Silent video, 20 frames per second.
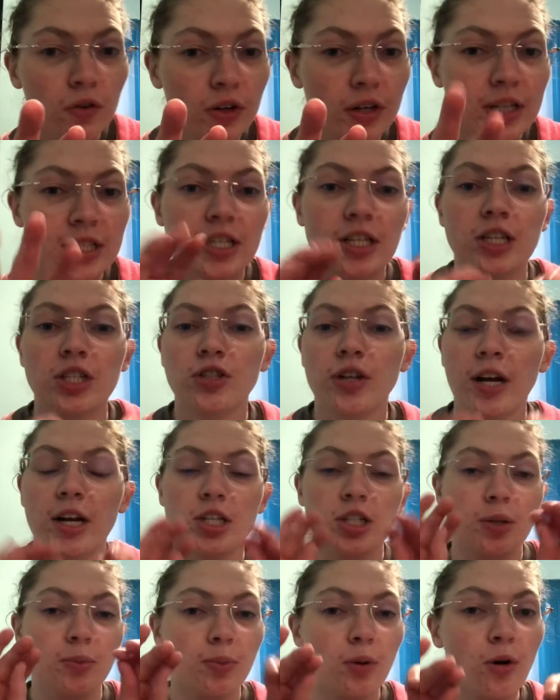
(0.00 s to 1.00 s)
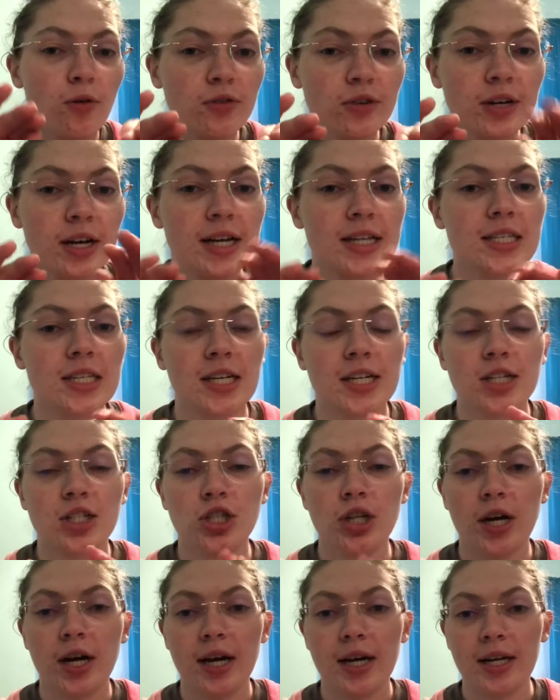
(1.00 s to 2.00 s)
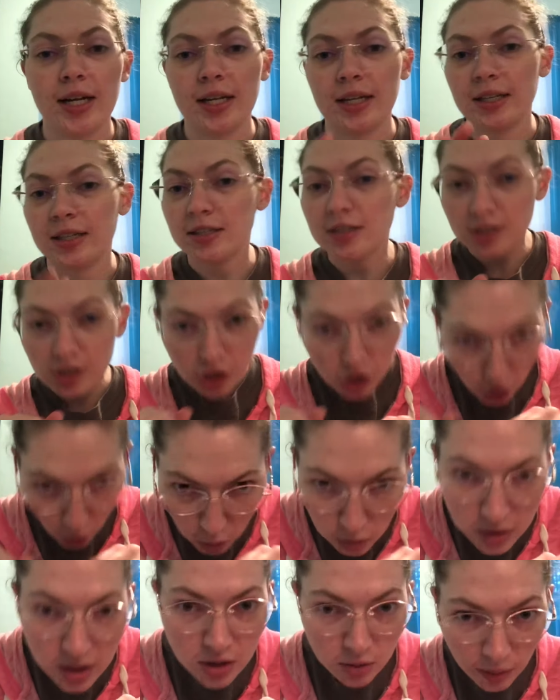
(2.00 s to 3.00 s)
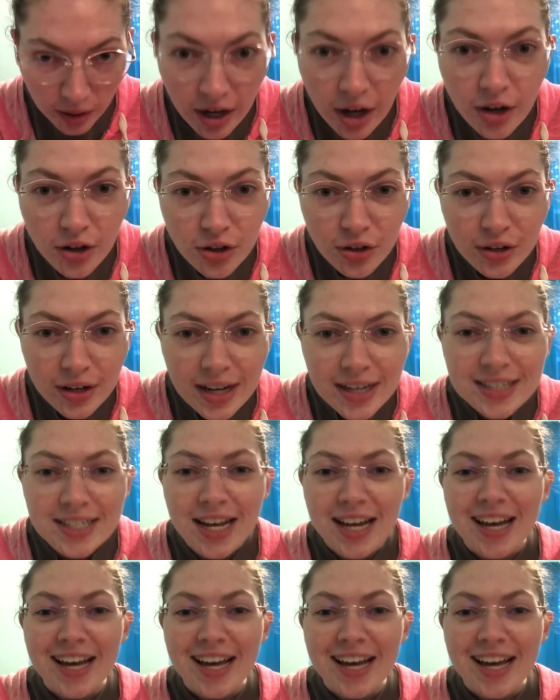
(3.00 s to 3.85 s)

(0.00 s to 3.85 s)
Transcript: It's gonna try to jump over it. It's gonna try to nose its way under it.